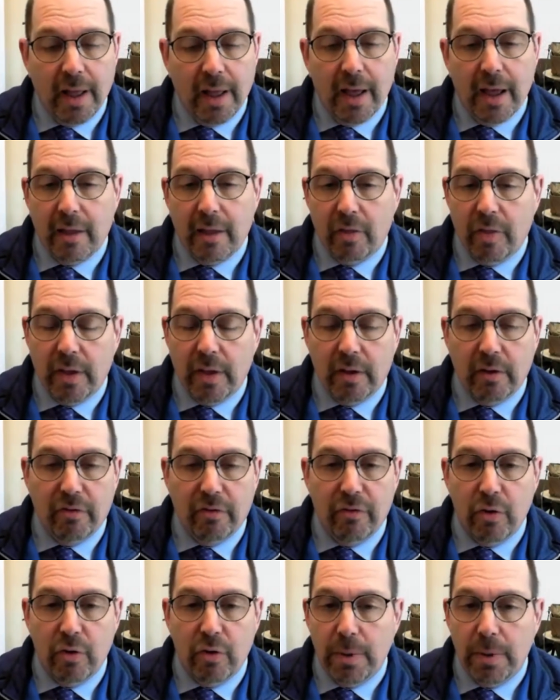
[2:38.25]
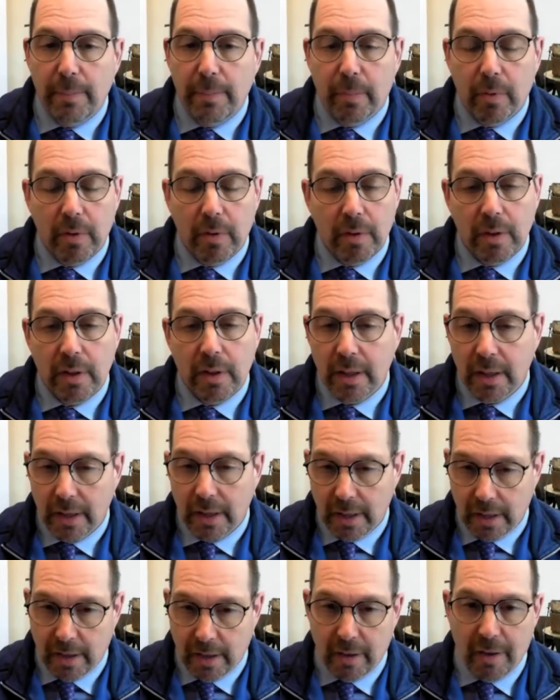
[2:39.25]
I can think of few people
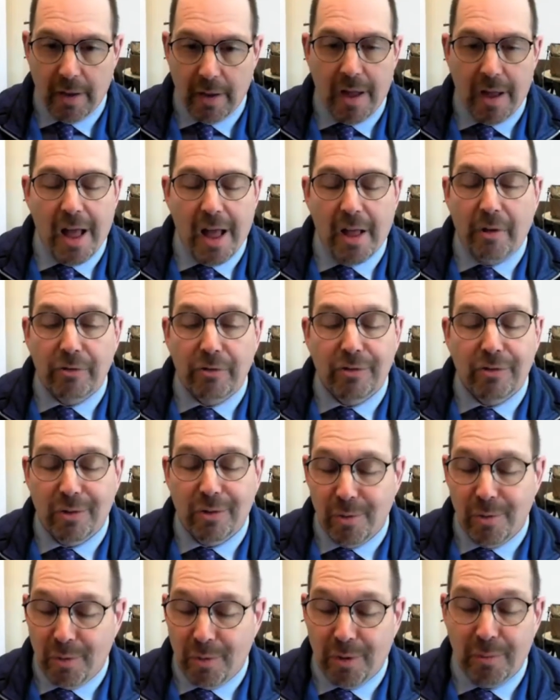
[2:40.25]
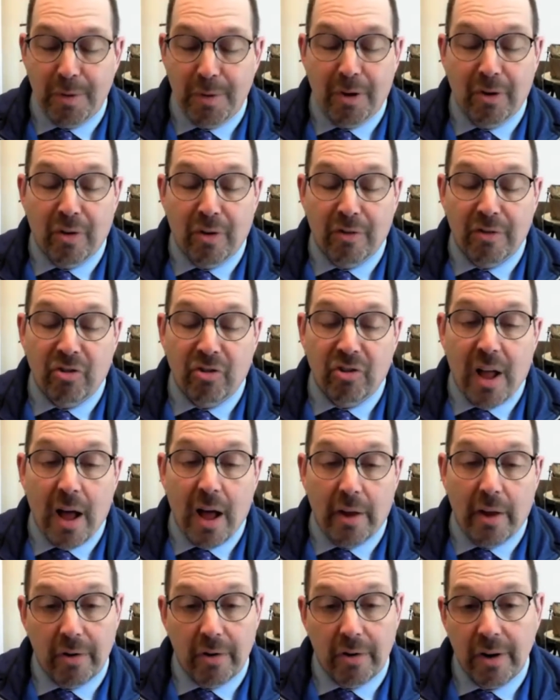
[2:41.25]
else who could deserve such an
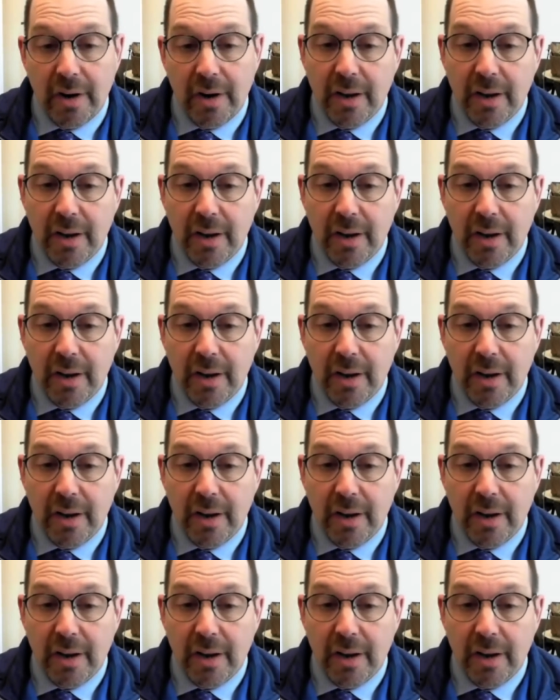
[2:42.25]
honor,